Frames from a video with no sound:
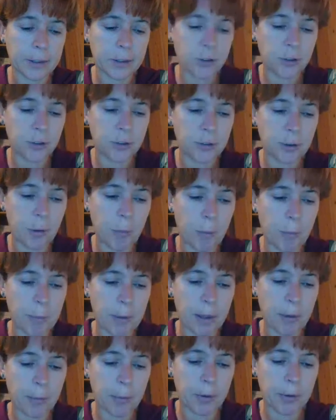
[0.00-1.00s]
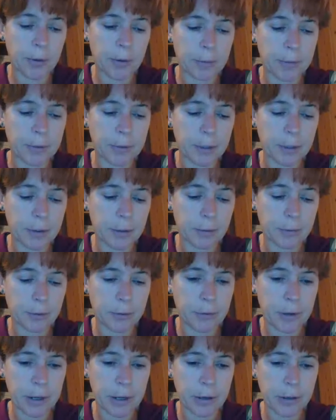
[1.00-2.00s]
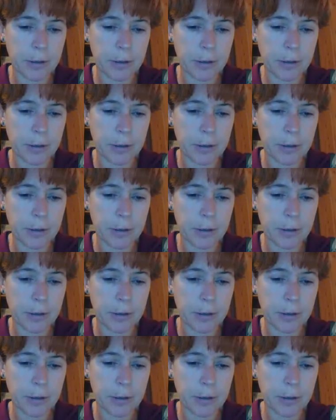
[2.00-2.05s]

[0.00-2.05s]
I remember that one. That was really good.